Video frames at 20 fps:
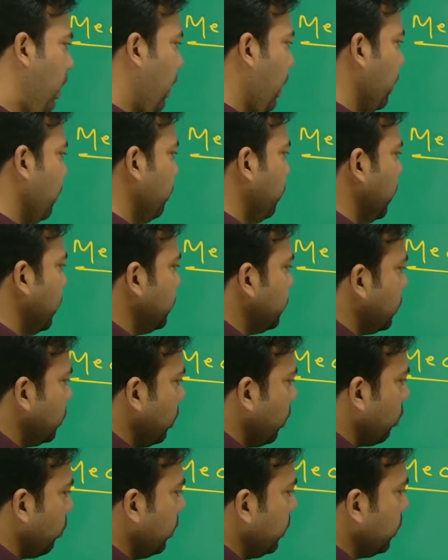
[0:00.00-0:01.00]
And once you
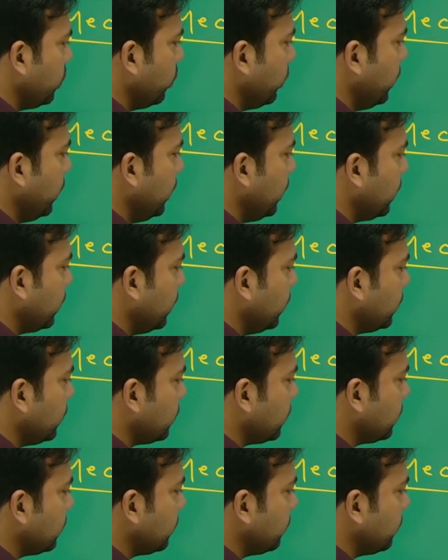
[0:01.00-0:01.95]
are going to heat this,